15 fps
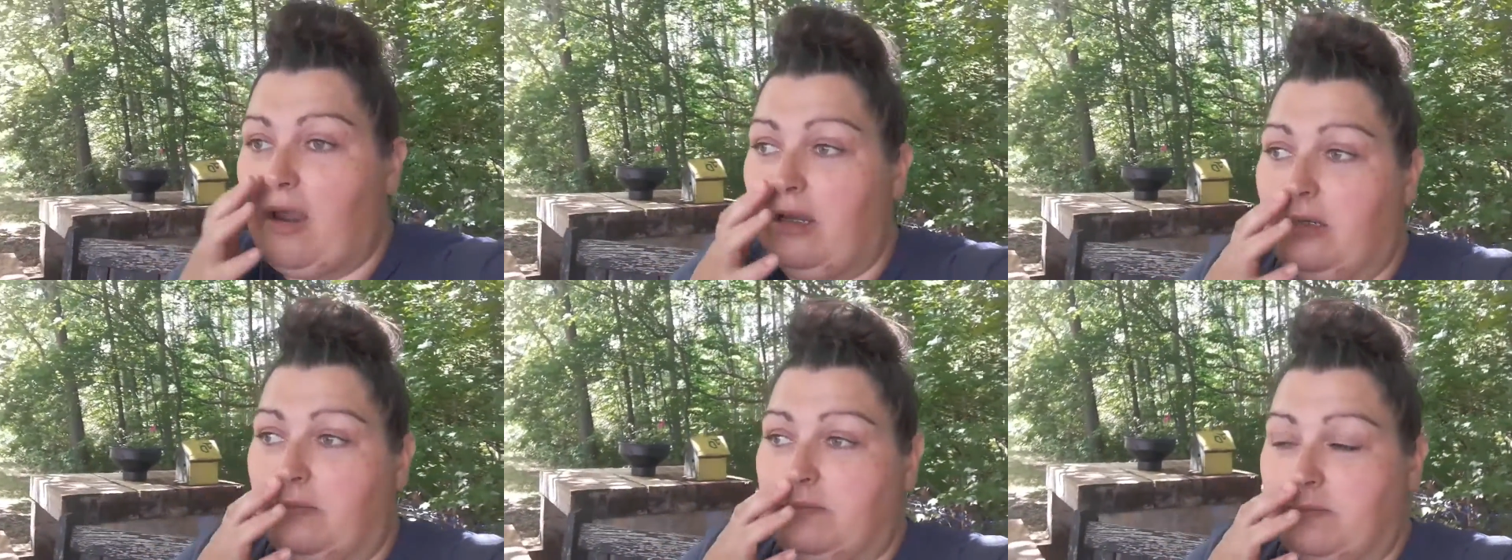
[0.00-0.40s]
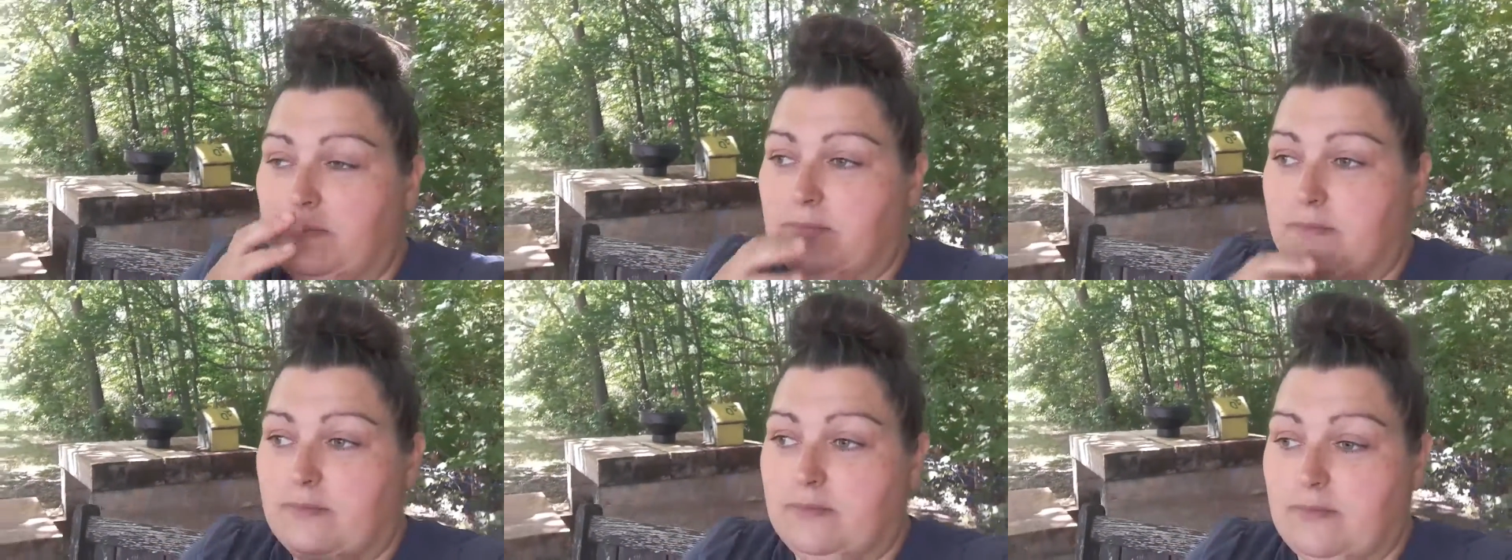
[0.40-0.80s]

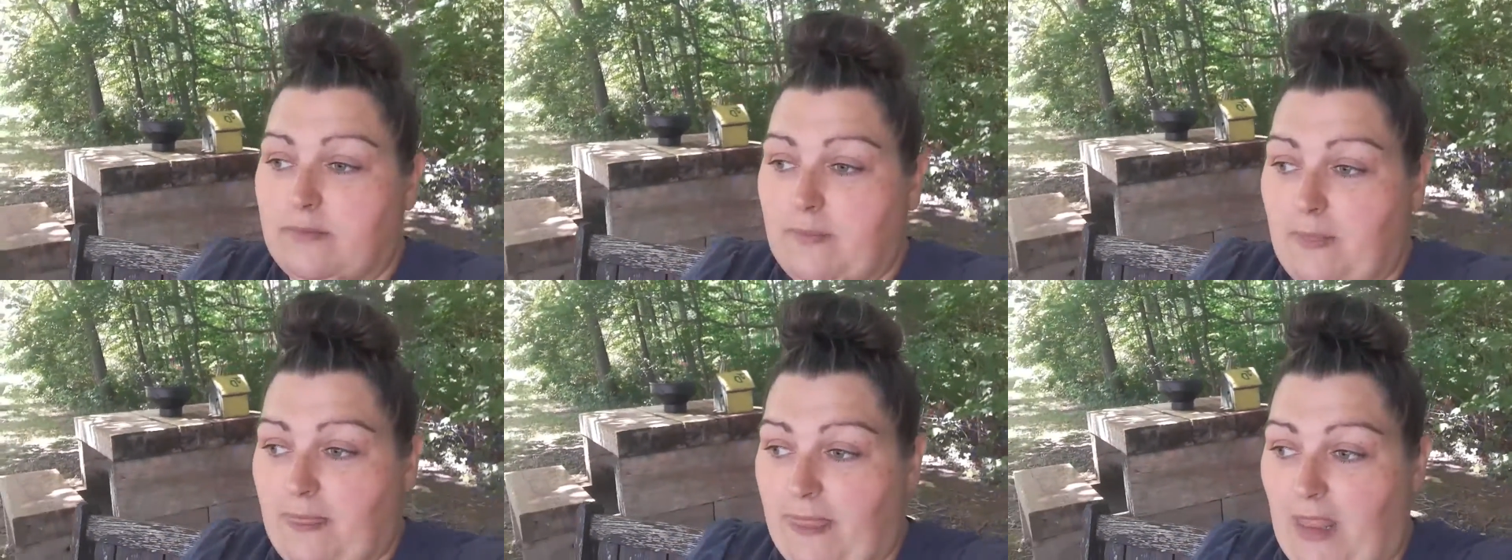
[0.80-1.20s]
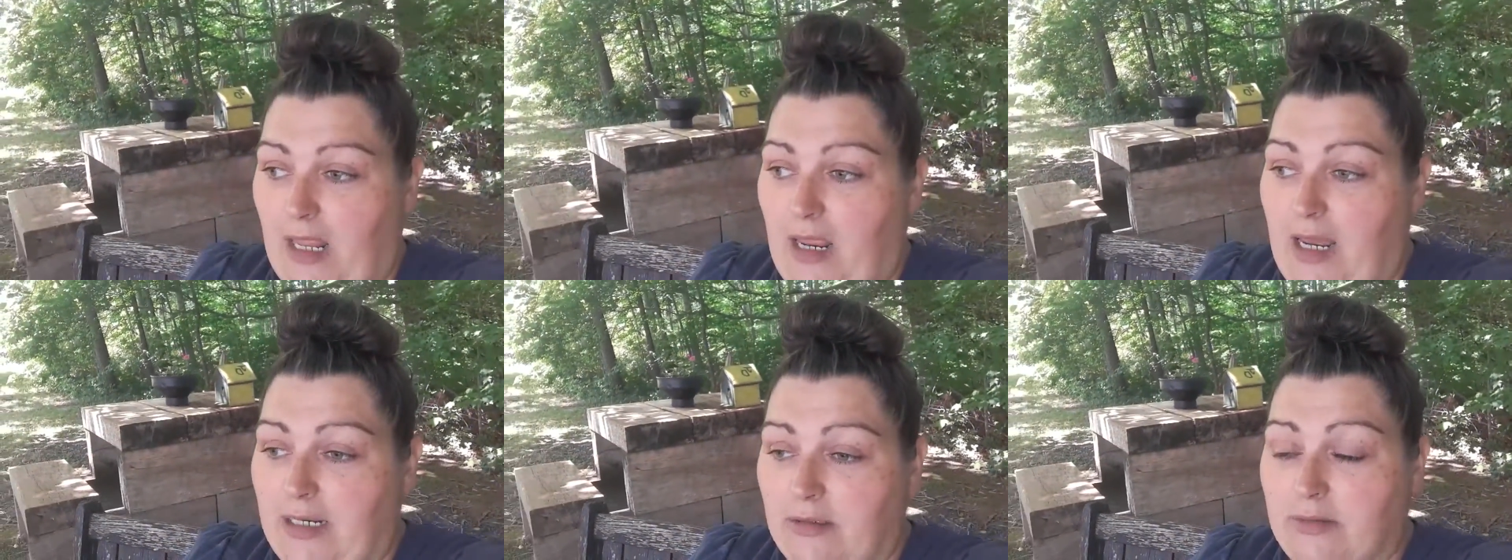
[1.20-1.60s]

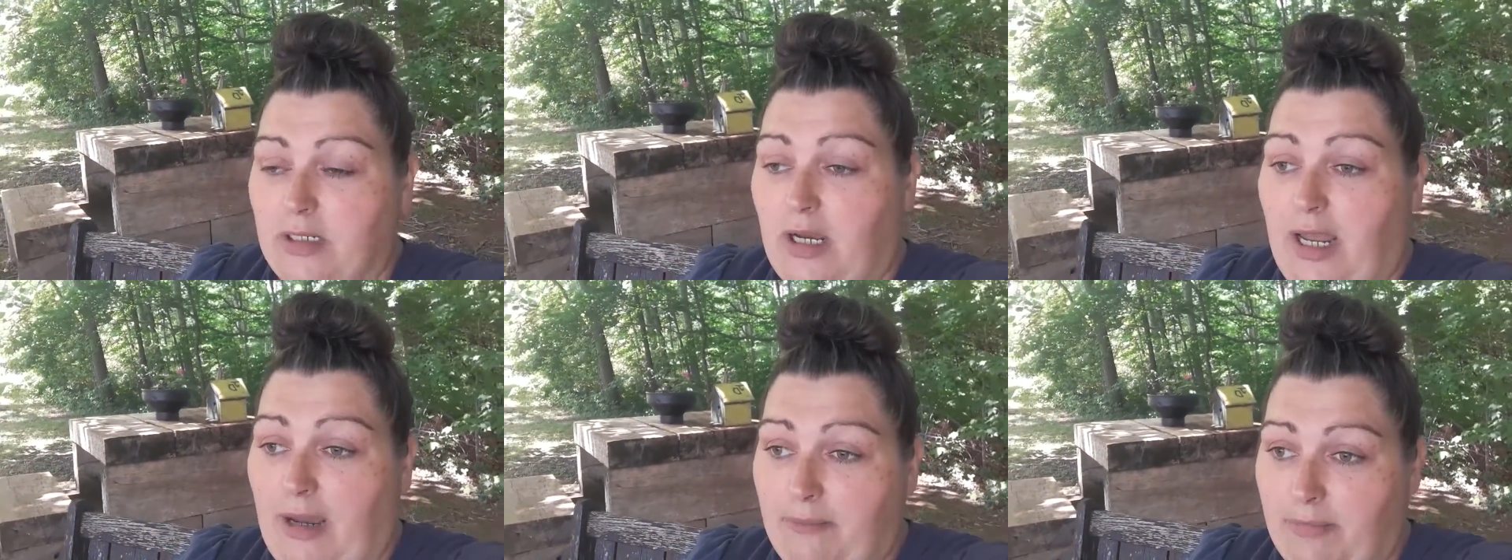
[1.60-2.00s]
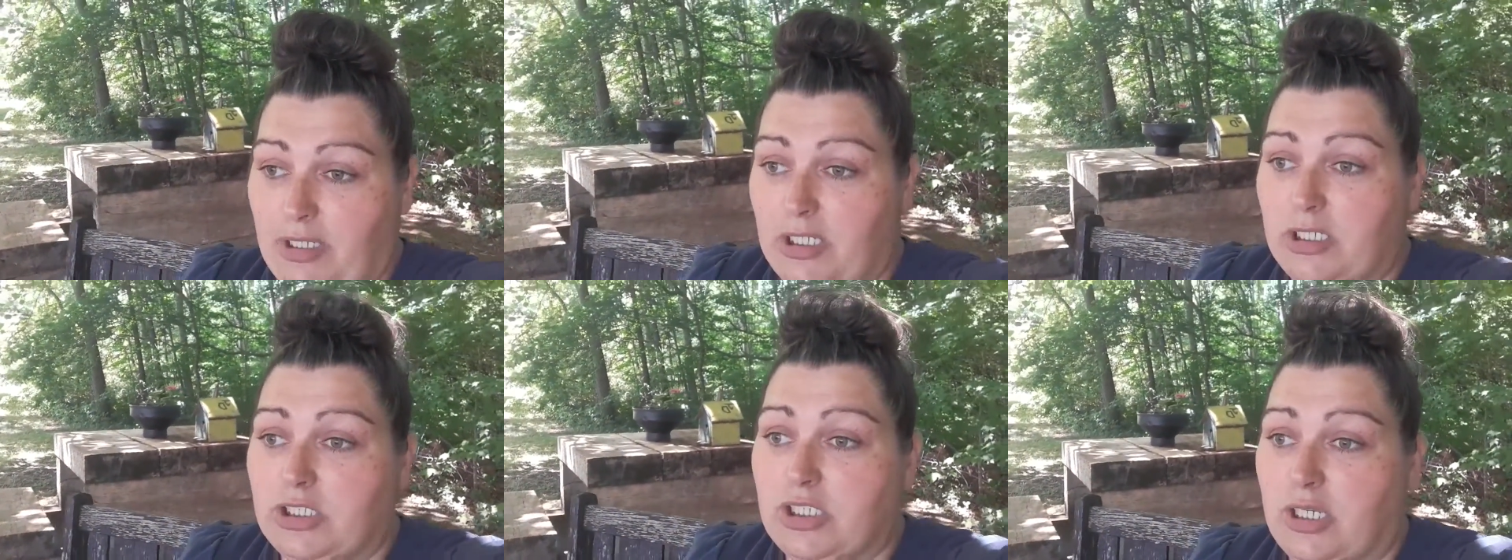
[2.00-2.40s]
I don't know how
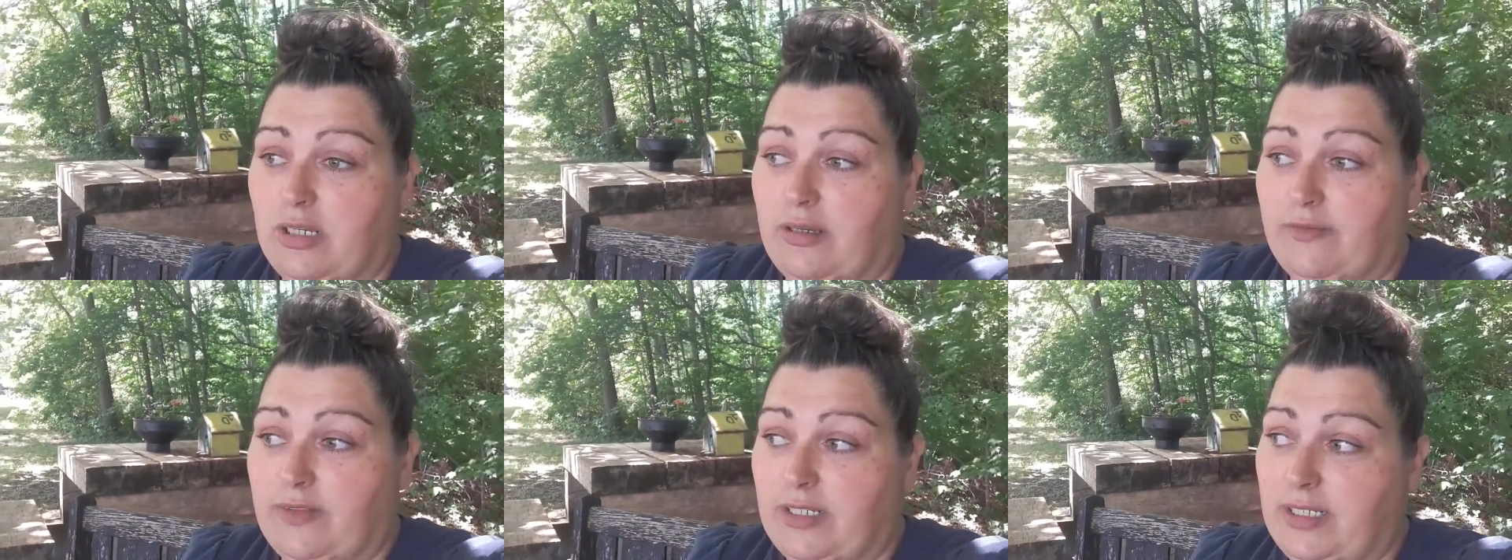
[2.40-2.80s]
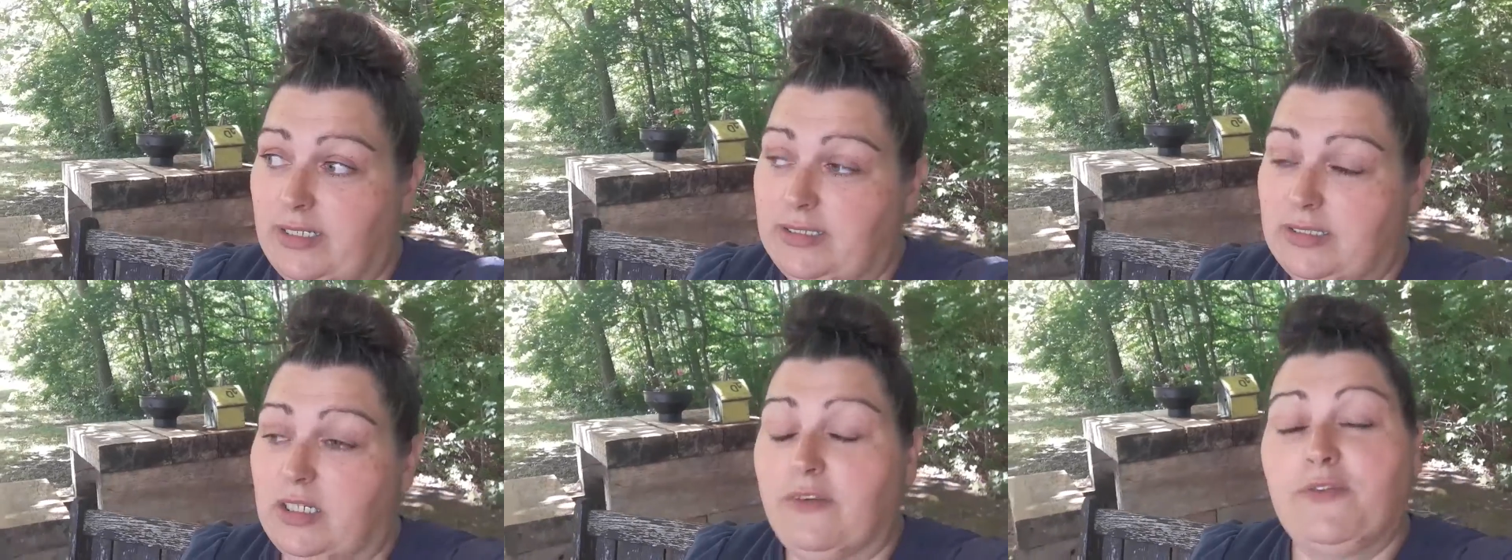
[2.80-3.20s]
much of
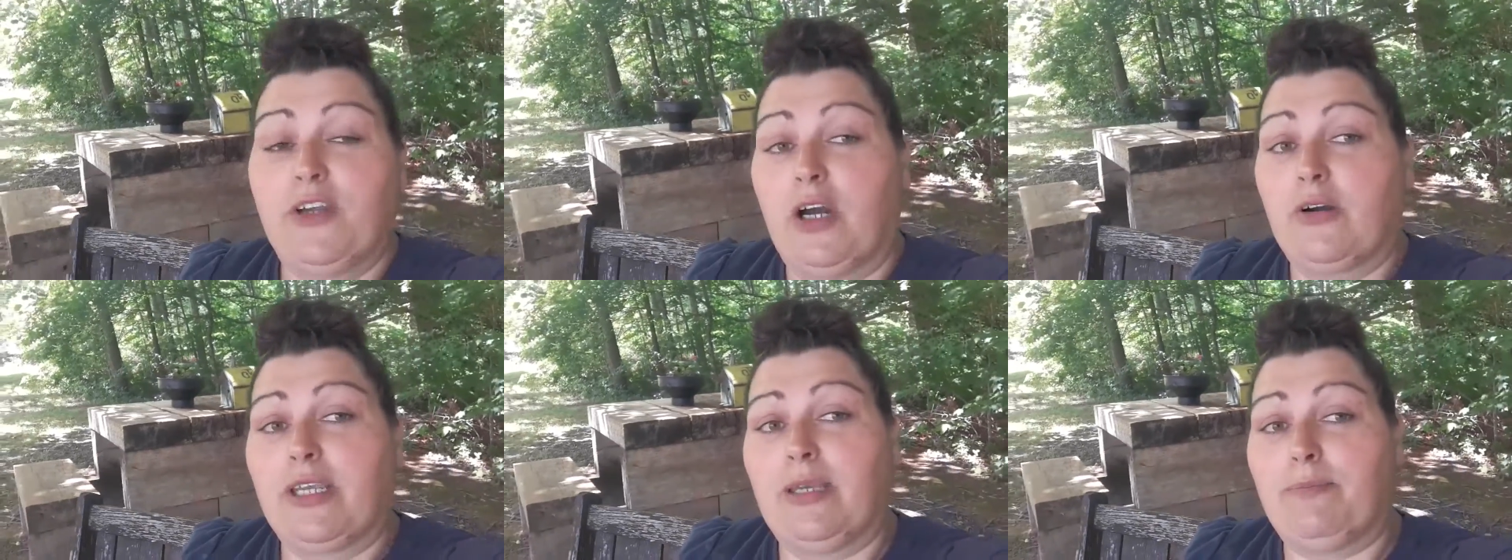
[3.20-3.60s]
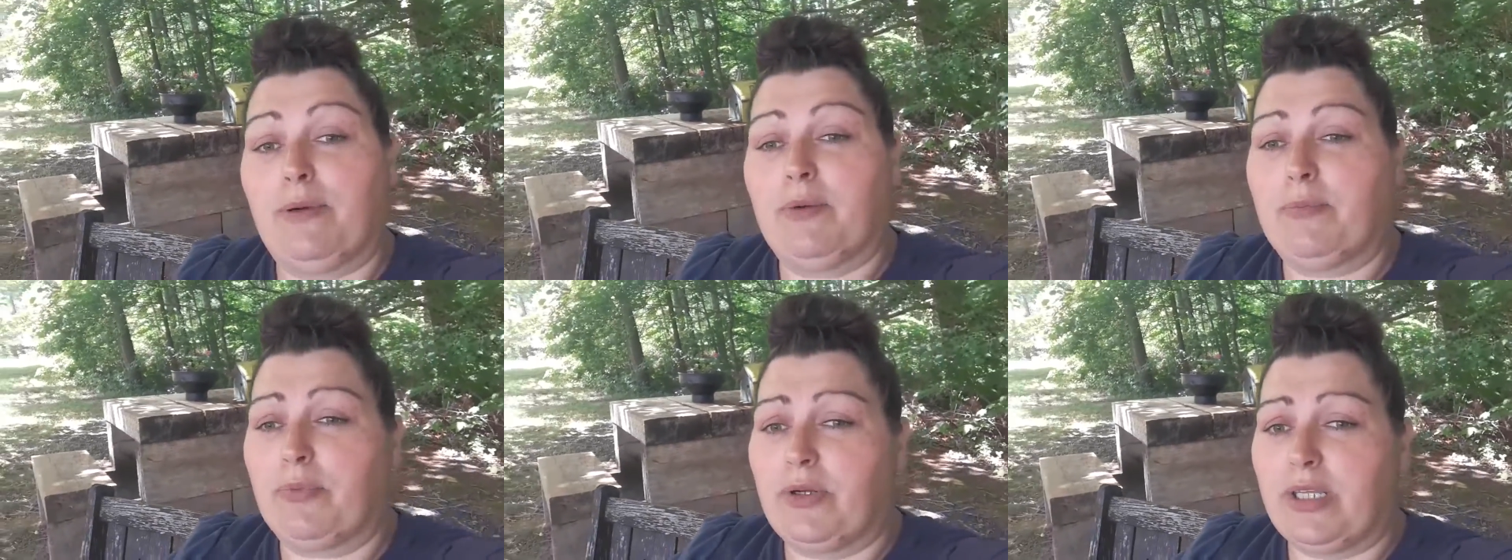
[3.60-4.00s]
the stuff y'all keep
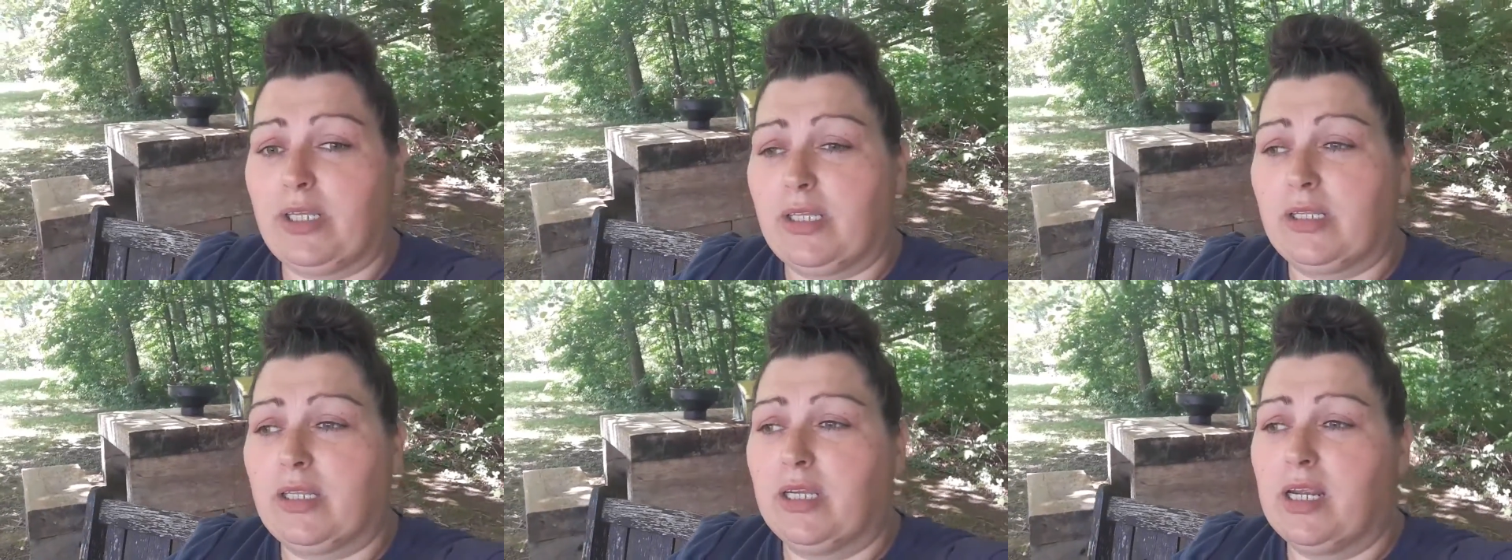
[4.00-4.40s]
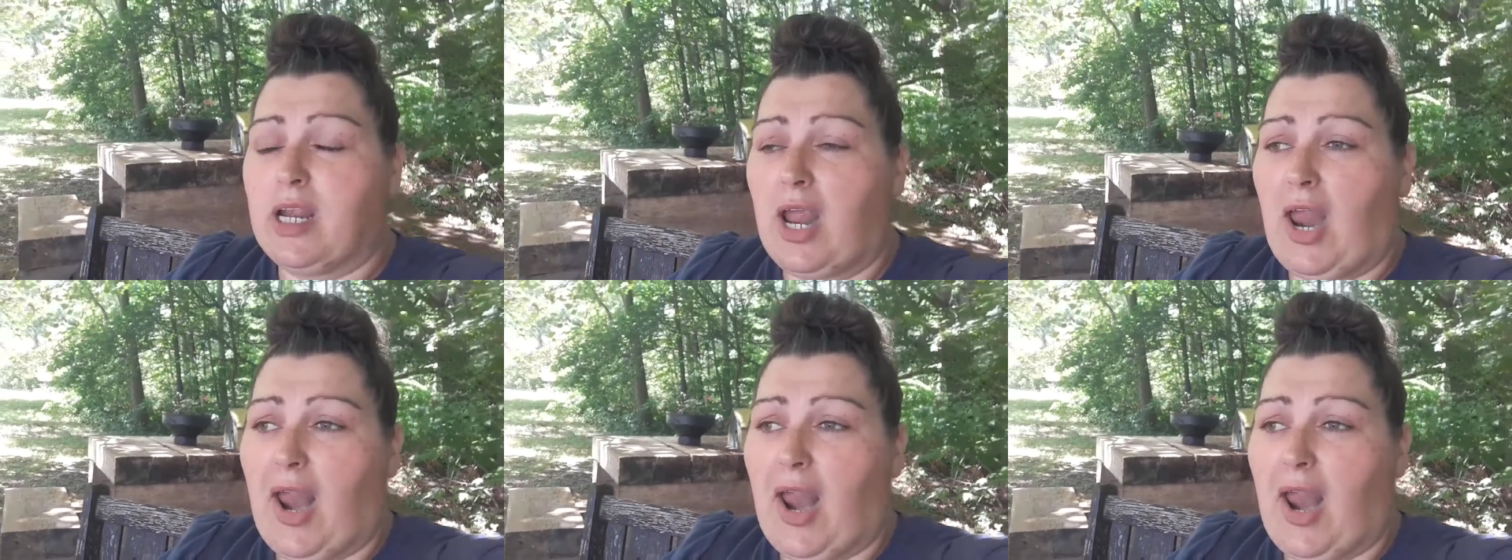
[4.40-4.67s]
up with.